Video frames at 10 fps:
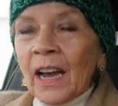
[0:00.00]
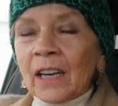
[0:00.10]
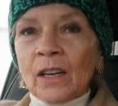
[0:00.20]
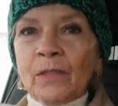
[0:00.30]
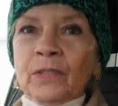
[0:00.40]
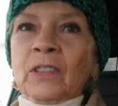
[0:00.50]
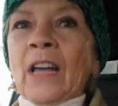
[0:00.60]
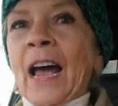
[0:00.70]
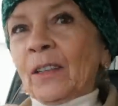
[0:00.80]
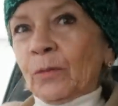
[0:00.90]
and I have
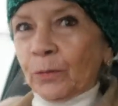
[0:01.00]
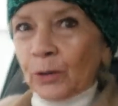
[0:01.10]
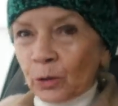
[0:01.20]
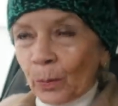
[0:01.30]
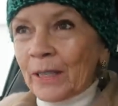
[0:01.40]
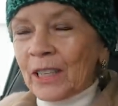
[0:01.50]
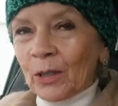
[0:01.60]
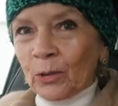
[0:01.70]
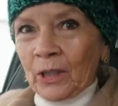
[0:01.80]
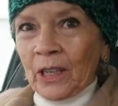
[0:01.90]
sat for 20
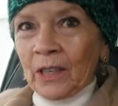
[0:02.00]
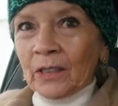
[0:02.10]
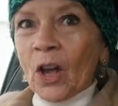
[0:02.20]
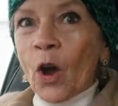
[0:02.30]
odd years